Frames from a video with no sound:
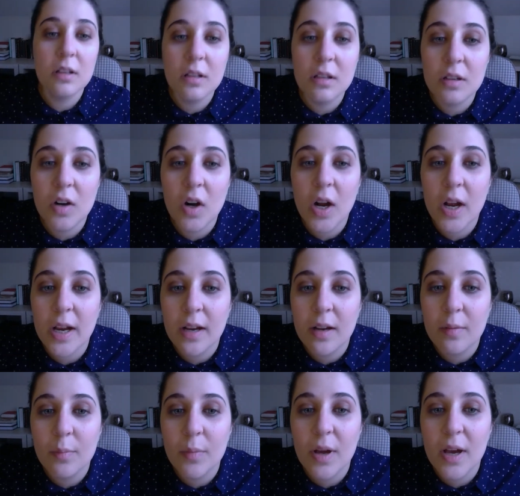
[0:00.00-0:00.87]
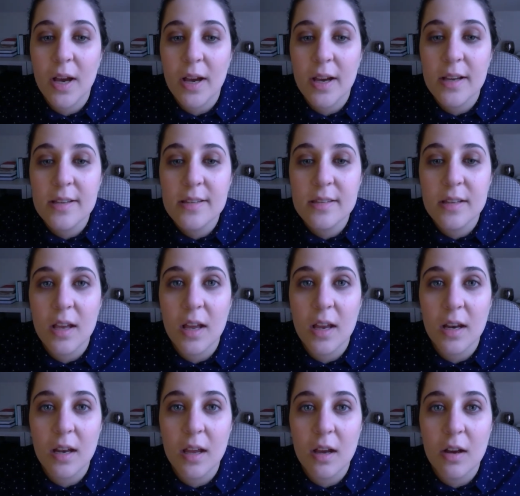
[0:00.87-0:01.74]
Alright, my eyes are
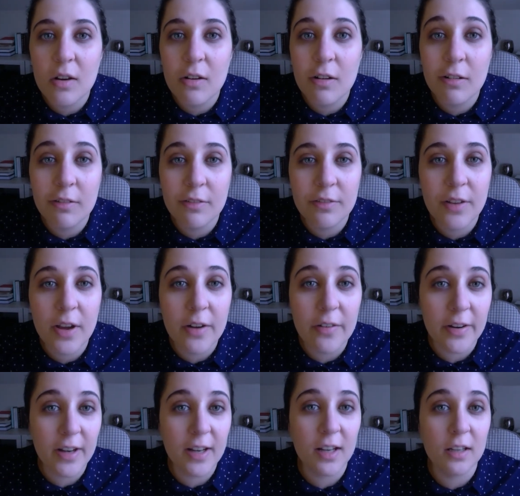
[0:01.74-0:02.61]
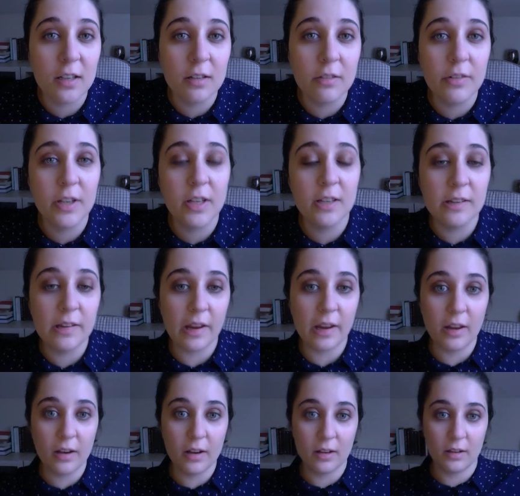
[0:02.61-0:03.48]
now very glittery
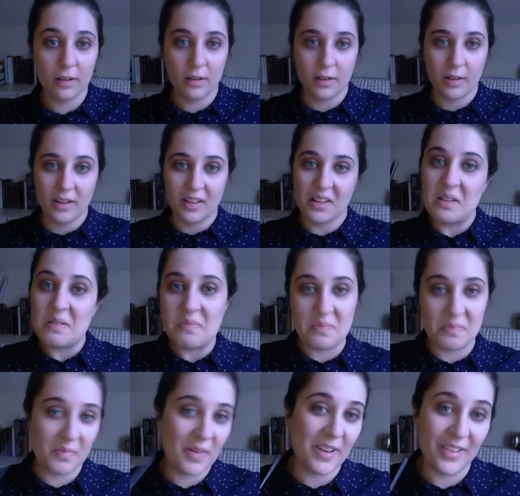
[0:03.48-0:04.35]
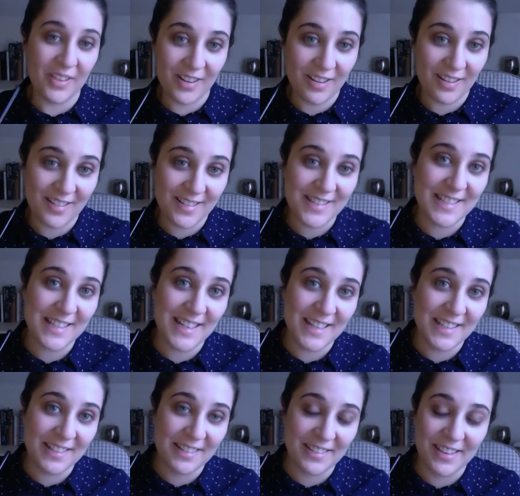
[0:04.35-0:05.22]
indeed, but you can't see
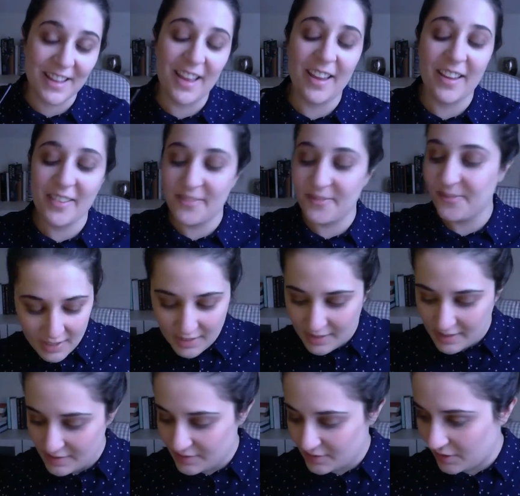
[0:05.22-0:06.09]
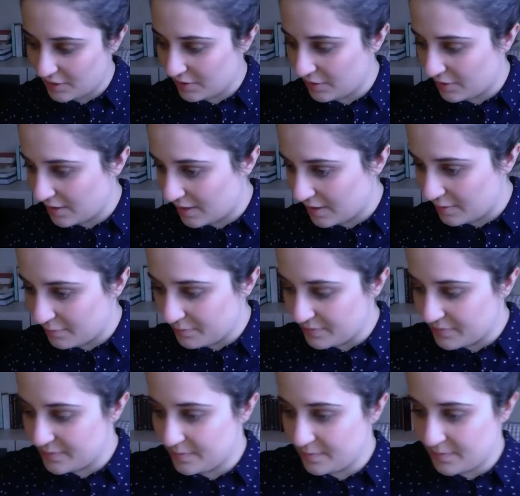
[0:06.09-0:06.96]
it on there. So I'm
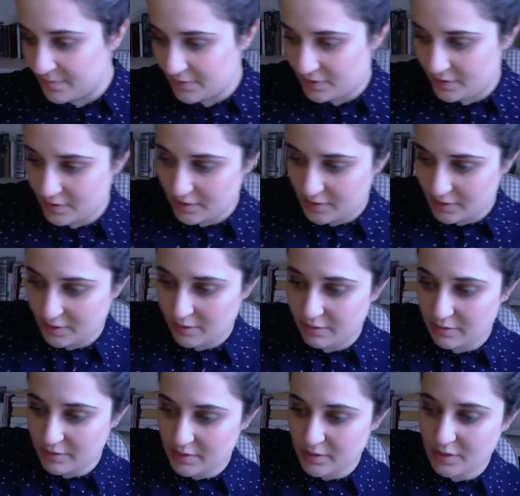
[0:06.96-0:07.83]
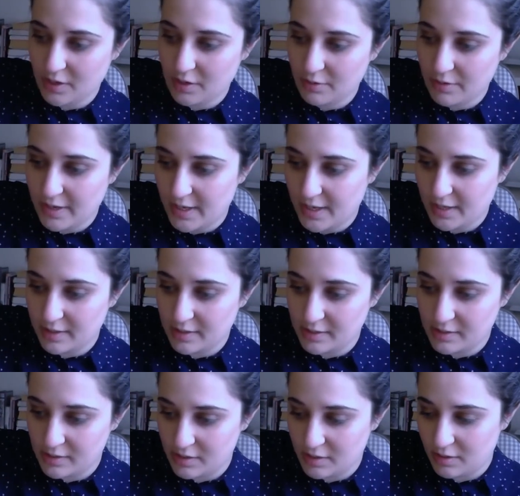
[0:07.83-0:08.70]
just going to go
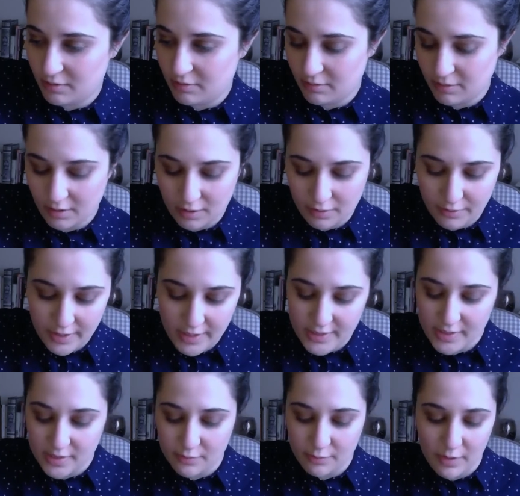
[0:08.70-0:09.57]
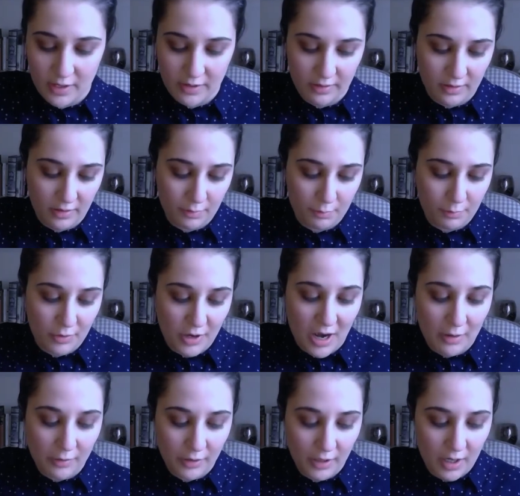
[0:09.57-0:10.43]
into the crease with the
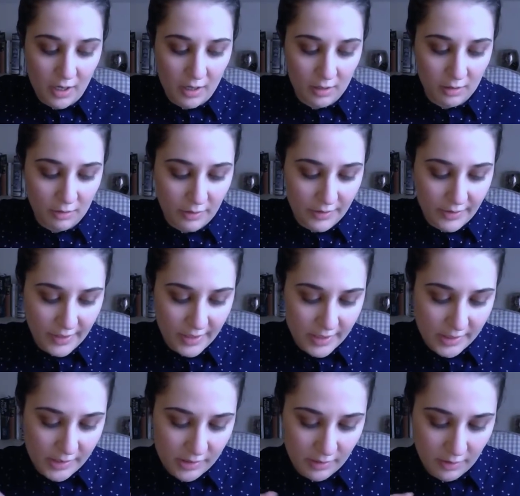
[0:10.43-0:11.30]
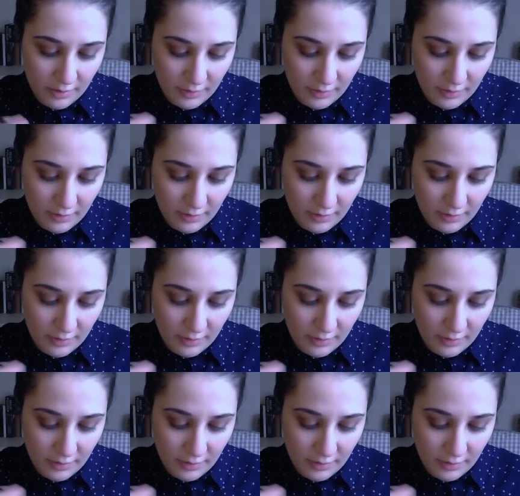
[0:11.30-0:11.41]
brown colour in this.